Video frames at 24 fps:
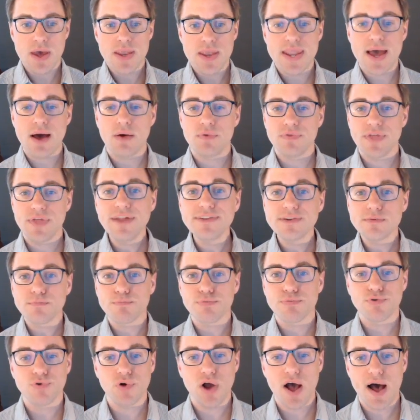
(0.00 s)
Now, that's a
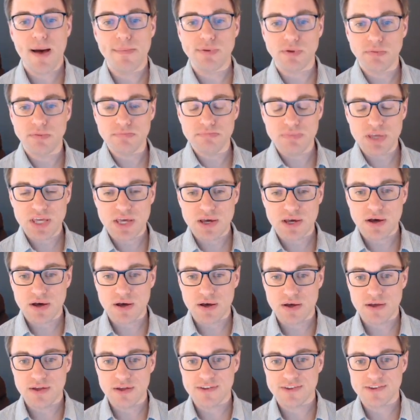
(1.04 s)
problem
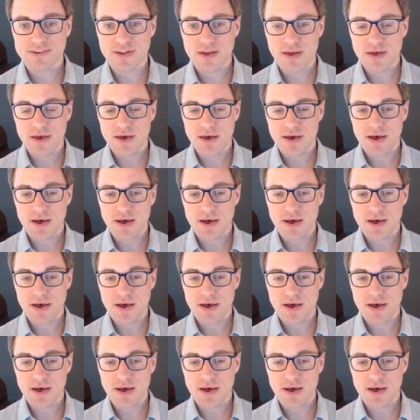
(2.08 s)
because